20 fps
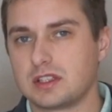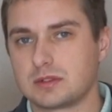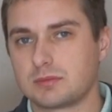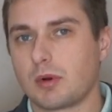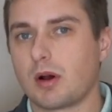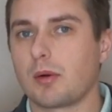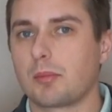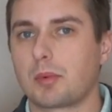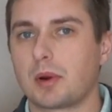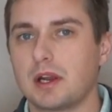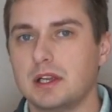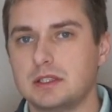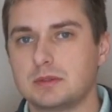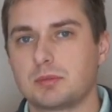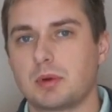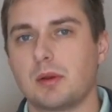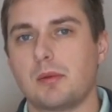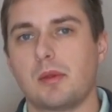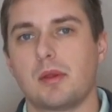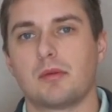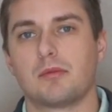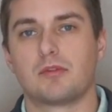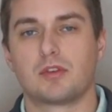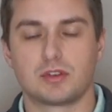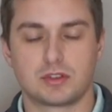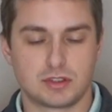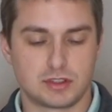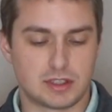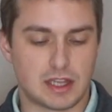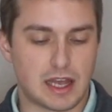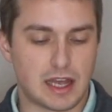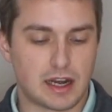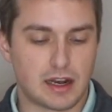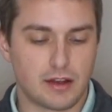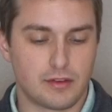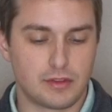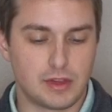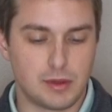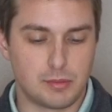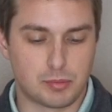small price premium versus that
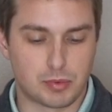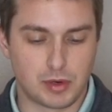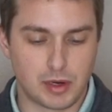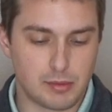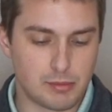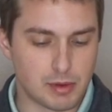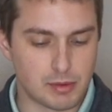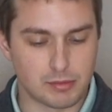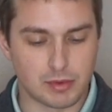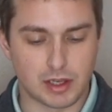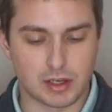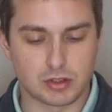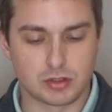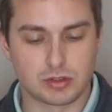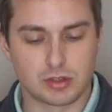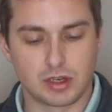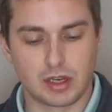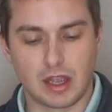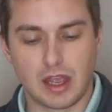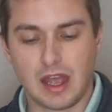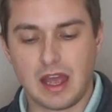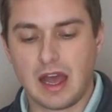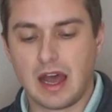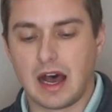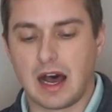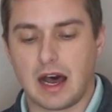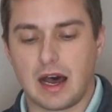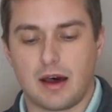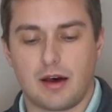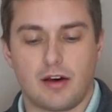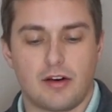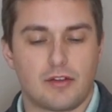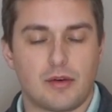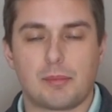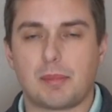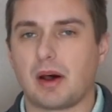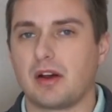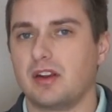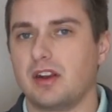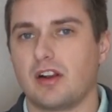of the premium luxury of
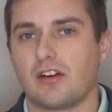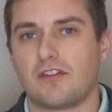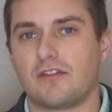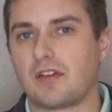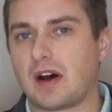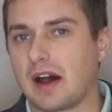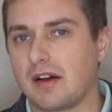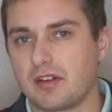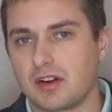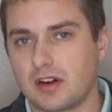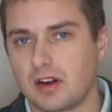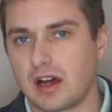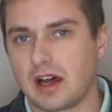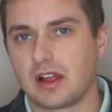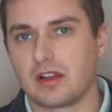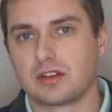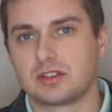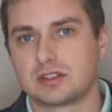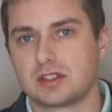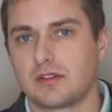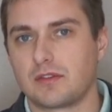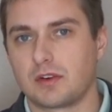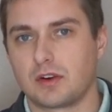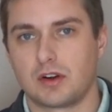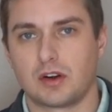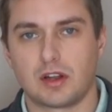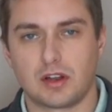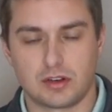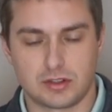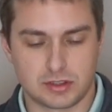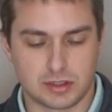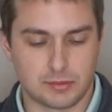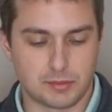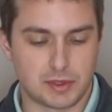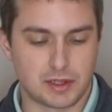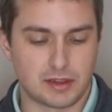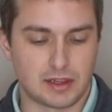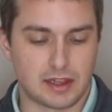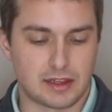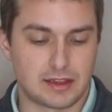about $500, $700,
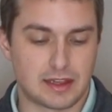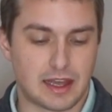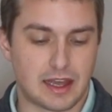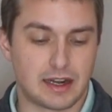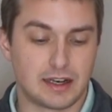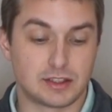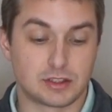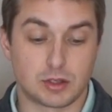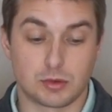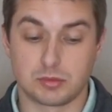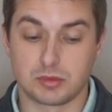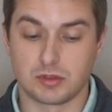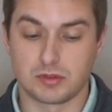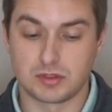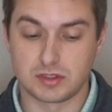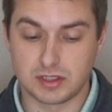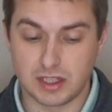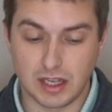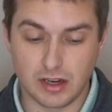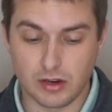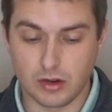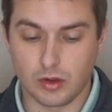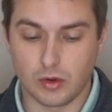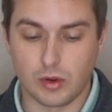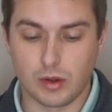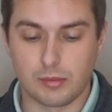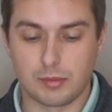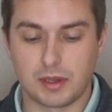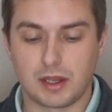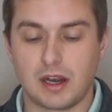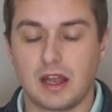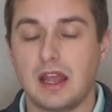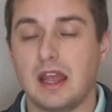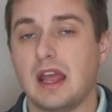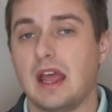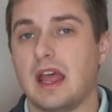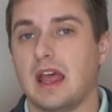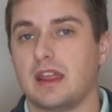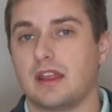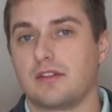something like that in terms of standard equipment.
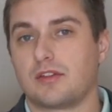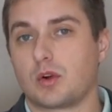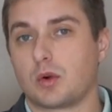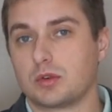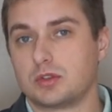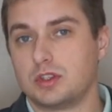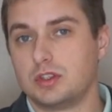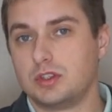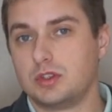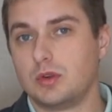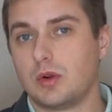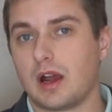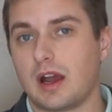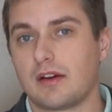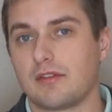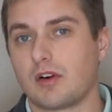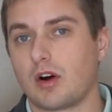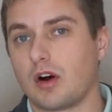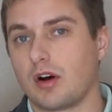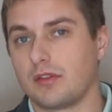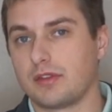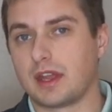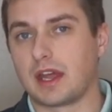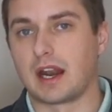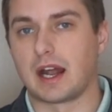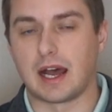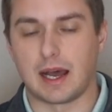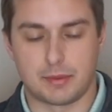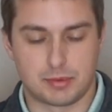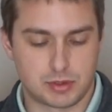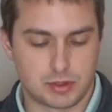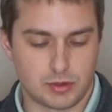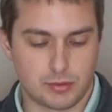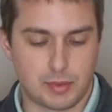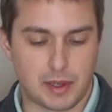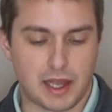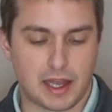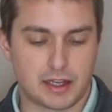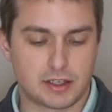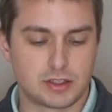And then of course you do have all of that optional
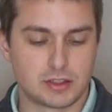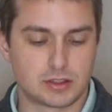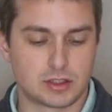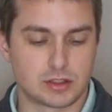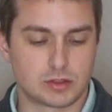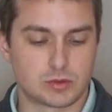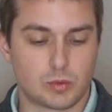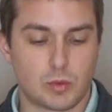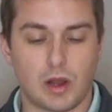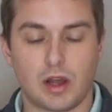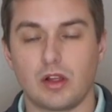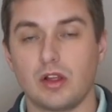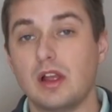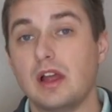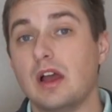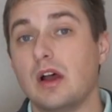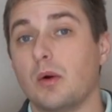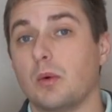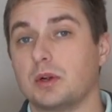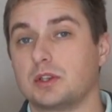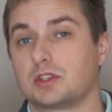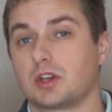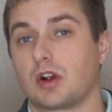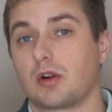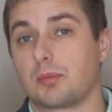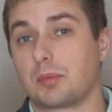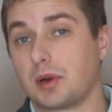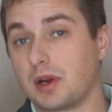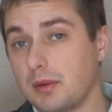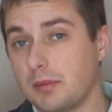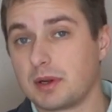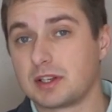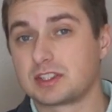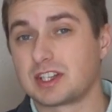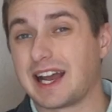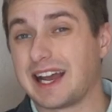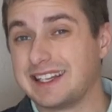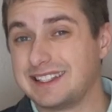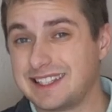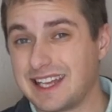packages as well, which are pretty much
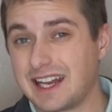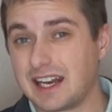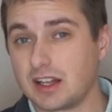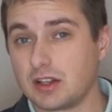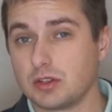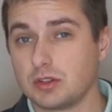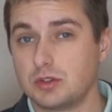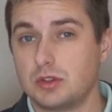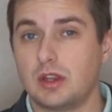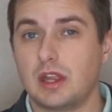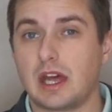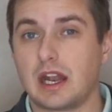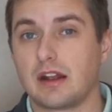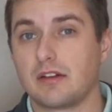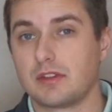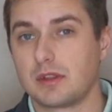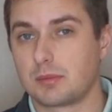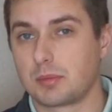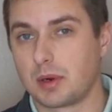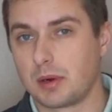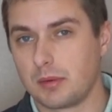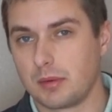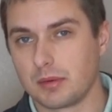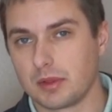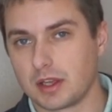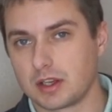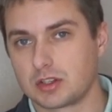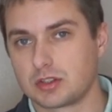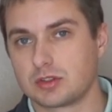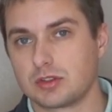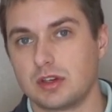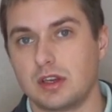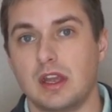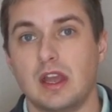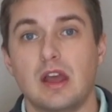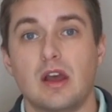identical to that of the premium luxury,